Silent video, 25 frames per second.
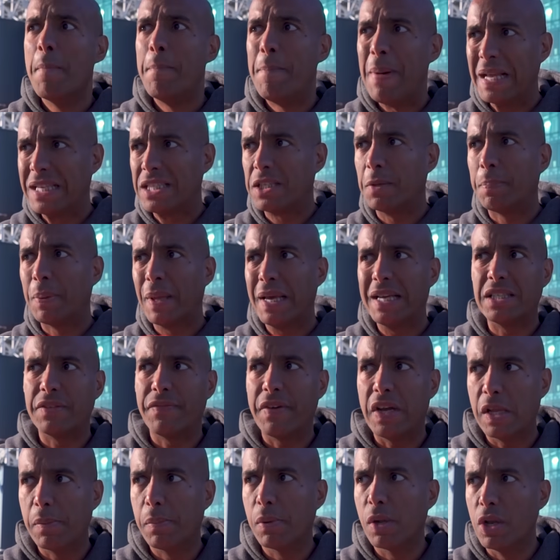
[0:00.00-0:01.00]
better players
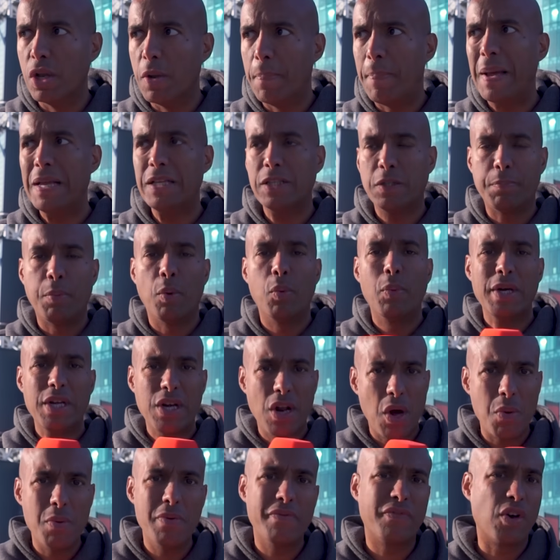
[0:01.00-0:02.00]
available on the bench, but we
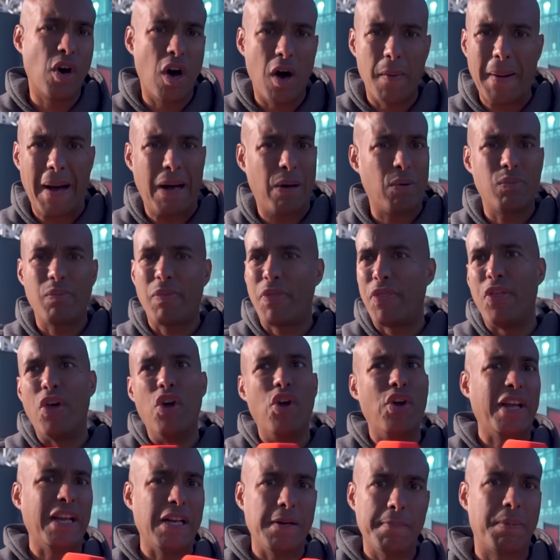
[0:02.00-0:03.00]
know we've got about
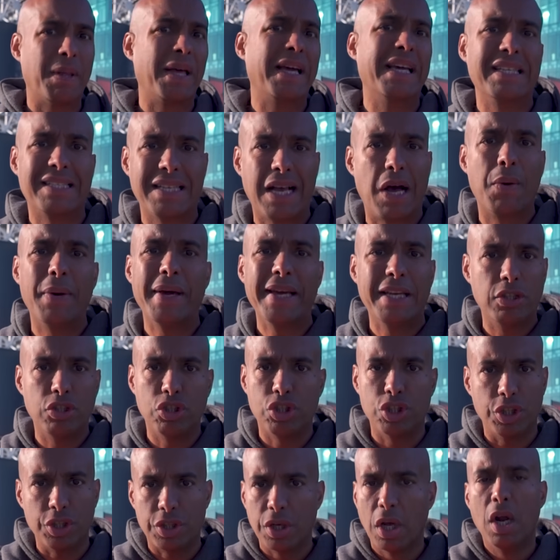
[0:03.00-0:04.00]
13 players out
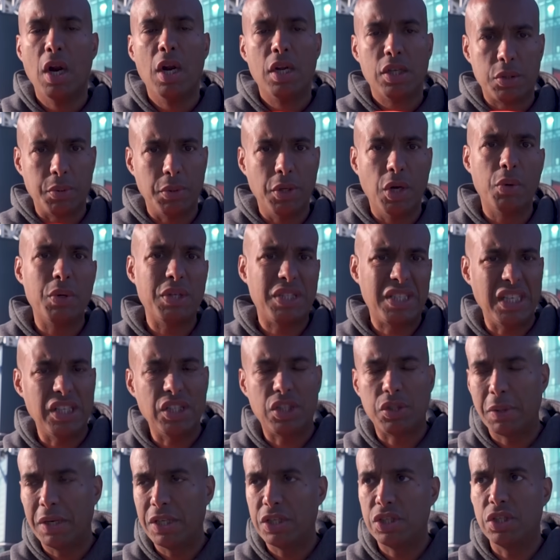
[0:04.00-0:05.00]
injured. So we know the
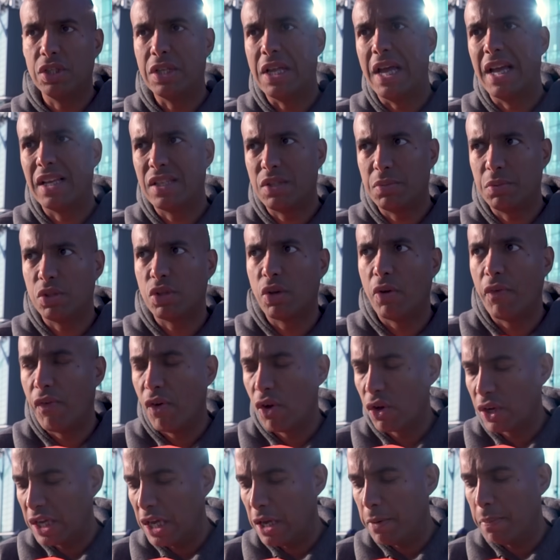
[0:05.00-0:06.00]
situation there. So we took
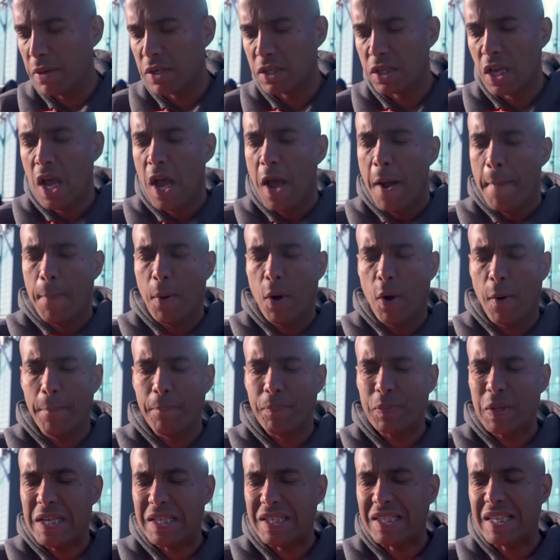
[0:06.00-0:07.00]
four keepers. But
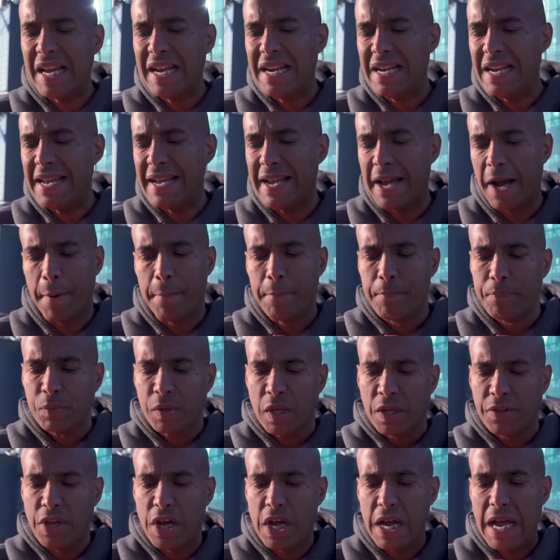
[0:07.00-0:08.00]
it's saying here,
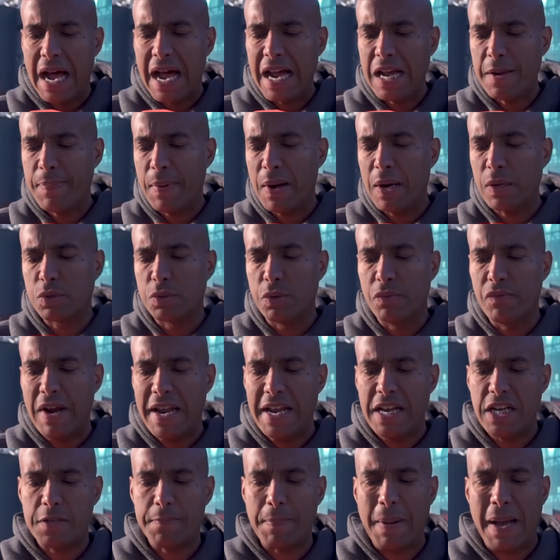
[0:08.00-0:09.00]
the eyebrows were
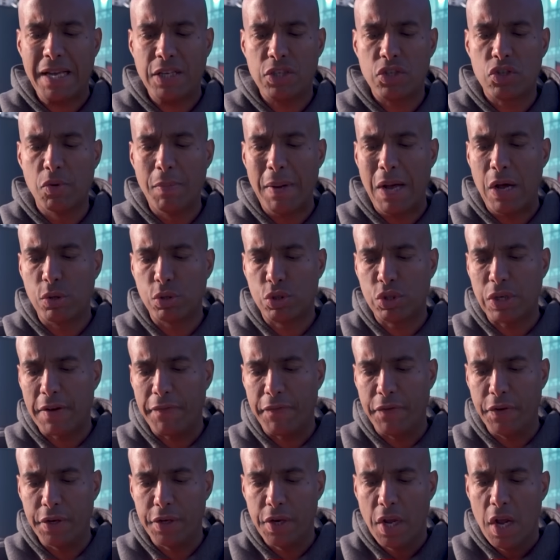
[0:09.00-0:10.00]
raised by some at Old
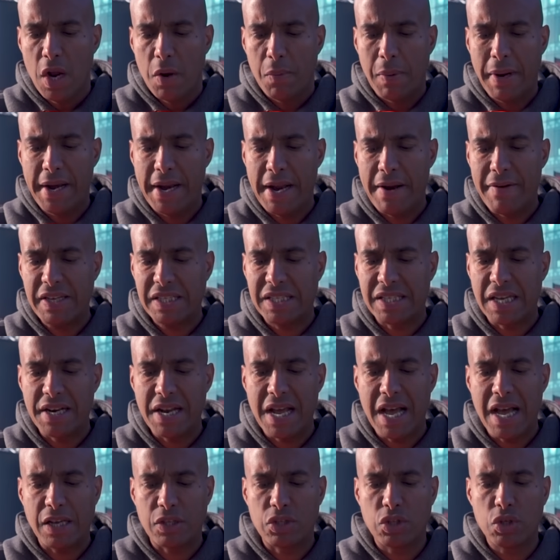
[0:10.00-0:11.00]
Trafford when Erik Ten
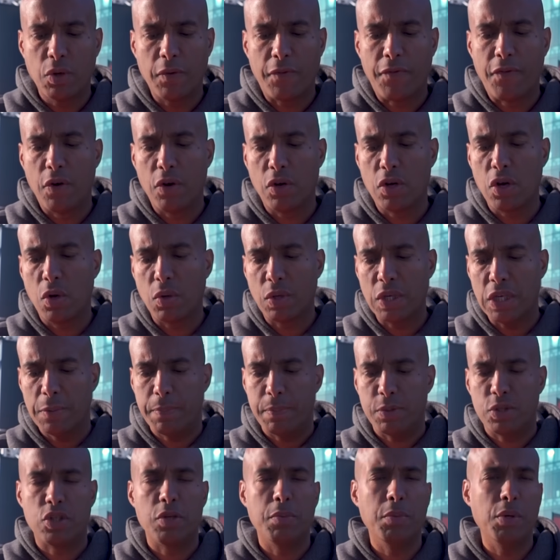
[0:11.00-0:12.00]
Hag took four
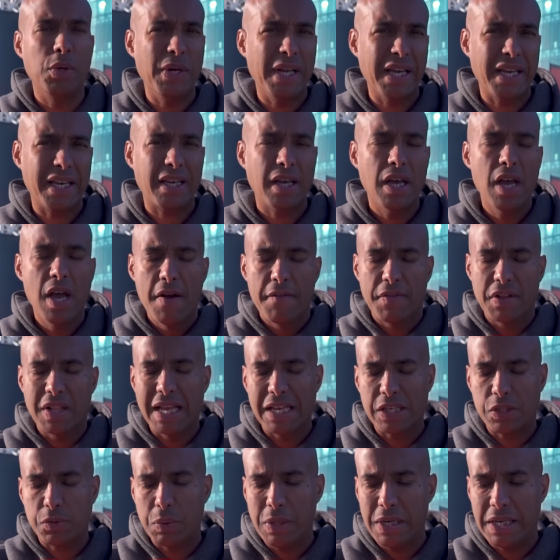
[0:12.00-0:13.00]
goalkeepers to Munich for
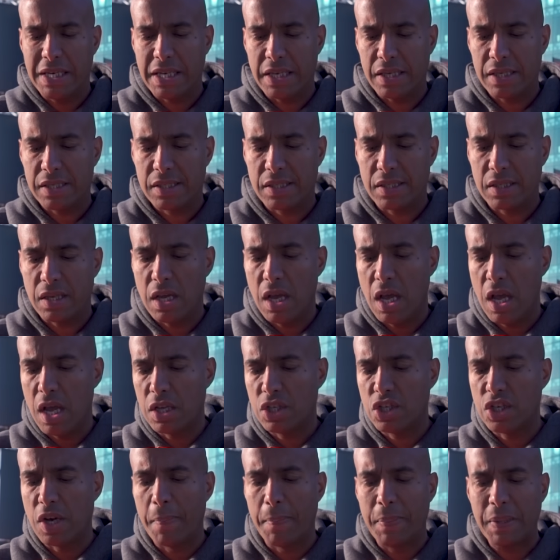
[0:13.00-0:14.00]
last week's
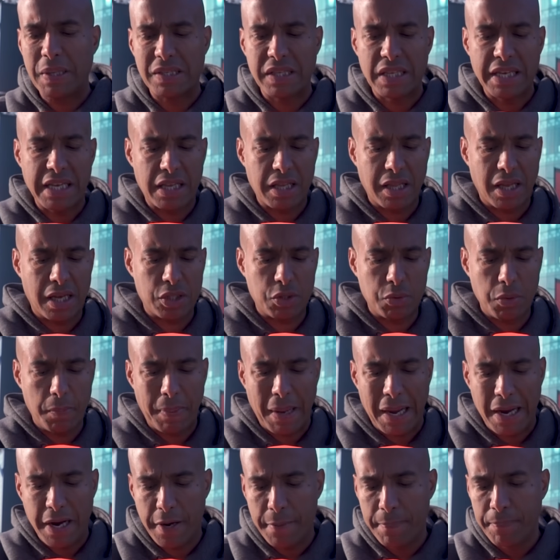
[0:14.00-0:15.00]
Champions League clash with
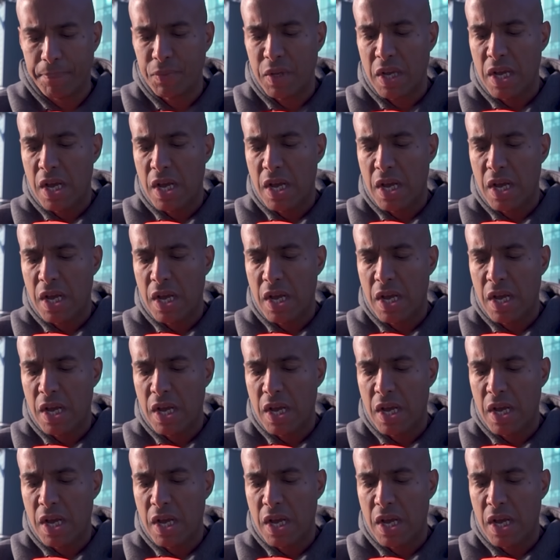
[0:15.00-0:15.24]
Bayern.